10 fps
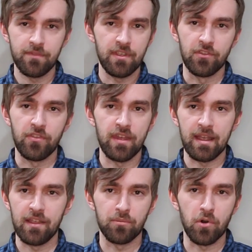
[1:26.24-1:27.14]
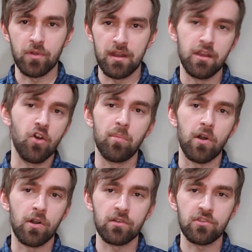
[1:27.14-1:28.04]
This thing has broken no
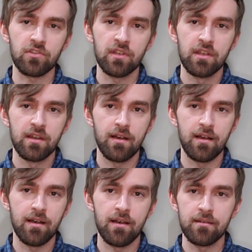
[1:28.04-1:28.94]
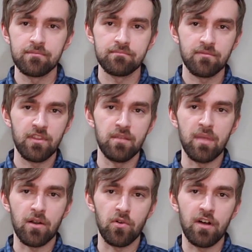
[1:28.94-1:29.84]
parts. The
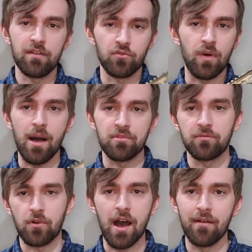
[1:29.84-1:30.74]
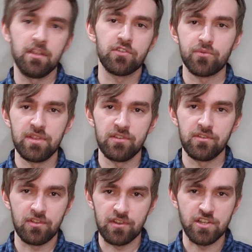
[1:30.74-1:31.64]
barrel I swapped for obvious
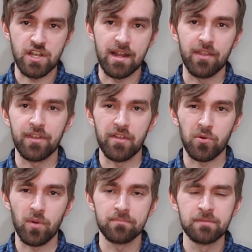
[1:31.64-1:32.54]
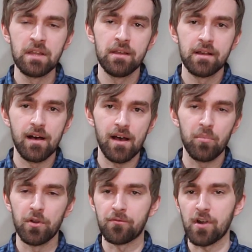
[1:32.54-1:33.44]
reasons because I shot out the other one. I
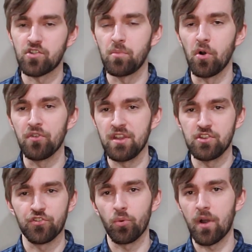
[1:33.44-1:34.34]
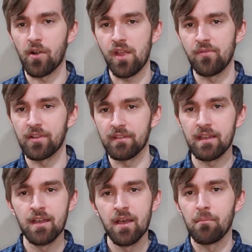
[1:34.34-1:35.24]
put a fresh bolt in just to wear evenly.
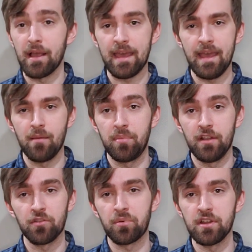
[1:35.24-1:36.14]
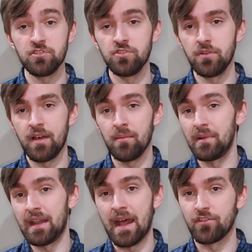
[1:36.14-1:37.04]
My cam pin's pretty chewed up,
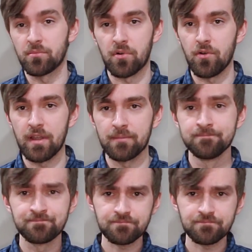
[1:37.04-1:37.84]
but it hasn't broken.